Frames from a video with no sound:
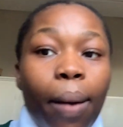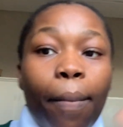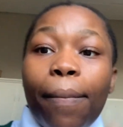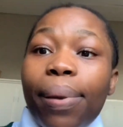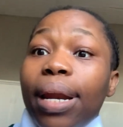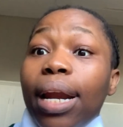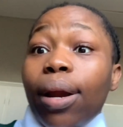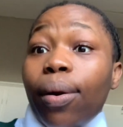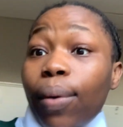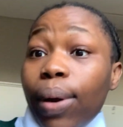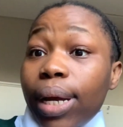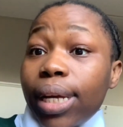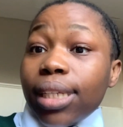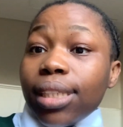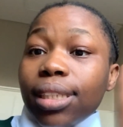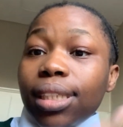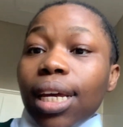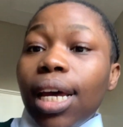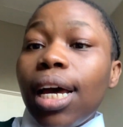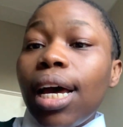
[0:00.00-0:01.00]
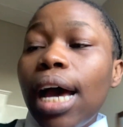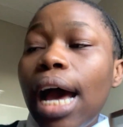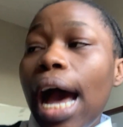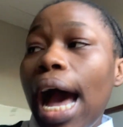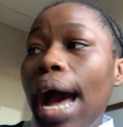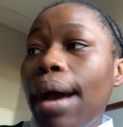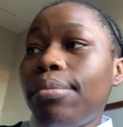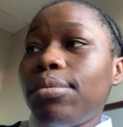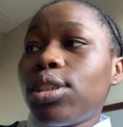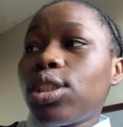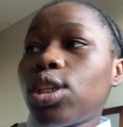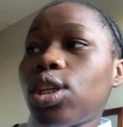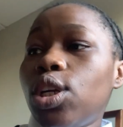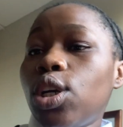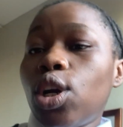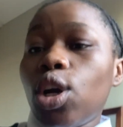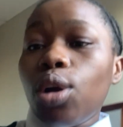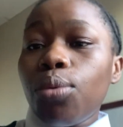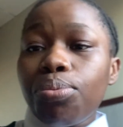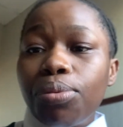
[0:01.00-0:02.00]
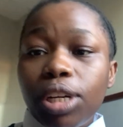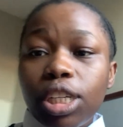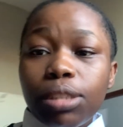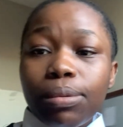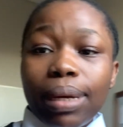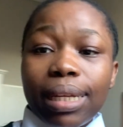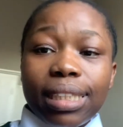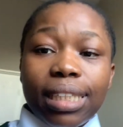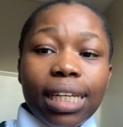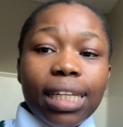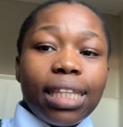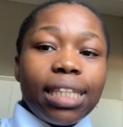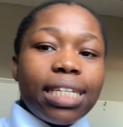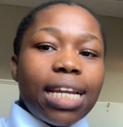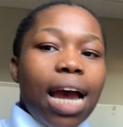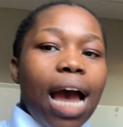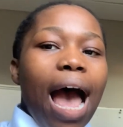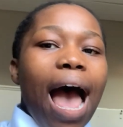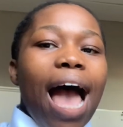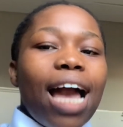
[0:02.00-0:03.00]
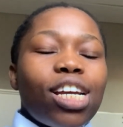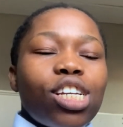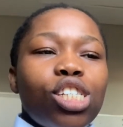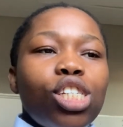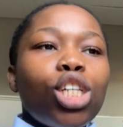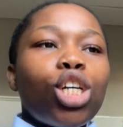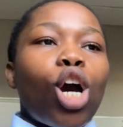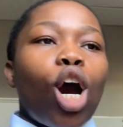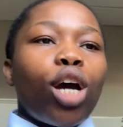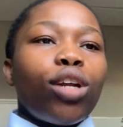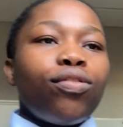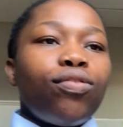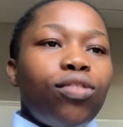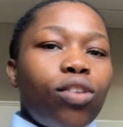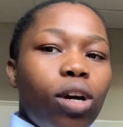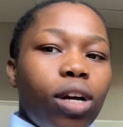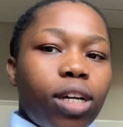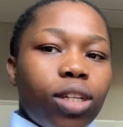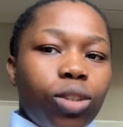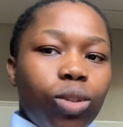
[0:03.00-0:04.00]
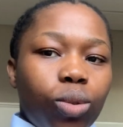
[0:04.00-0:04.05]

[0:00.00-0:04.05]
But anyways, I'm just gonna go brush my teeth now. I actually can't vlog at